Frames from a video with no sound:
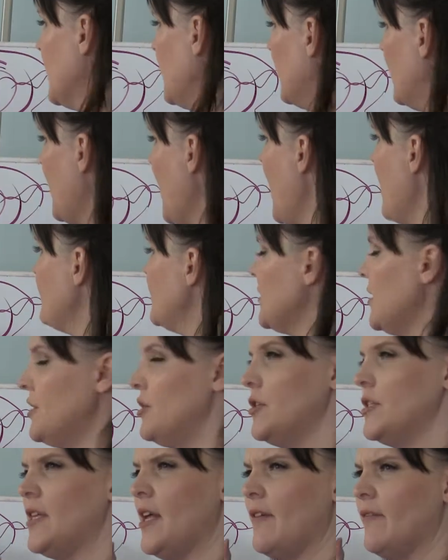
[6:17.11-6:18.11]
It can collapse
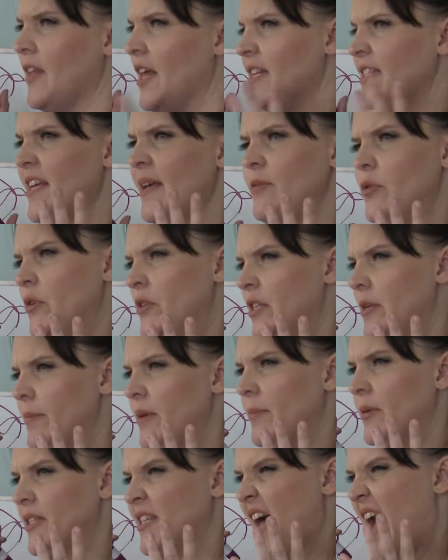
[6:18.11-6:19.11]
on yourself. A lot of times I see
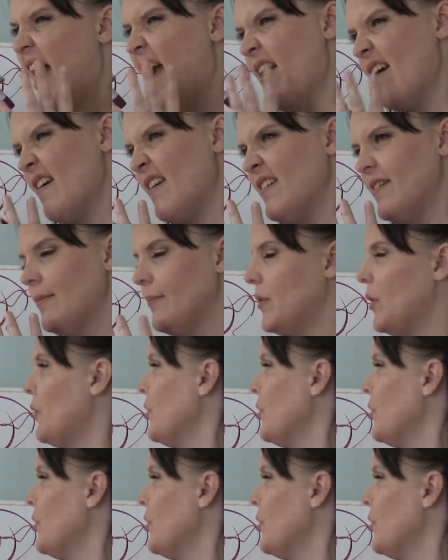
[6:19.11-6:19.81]
people tired,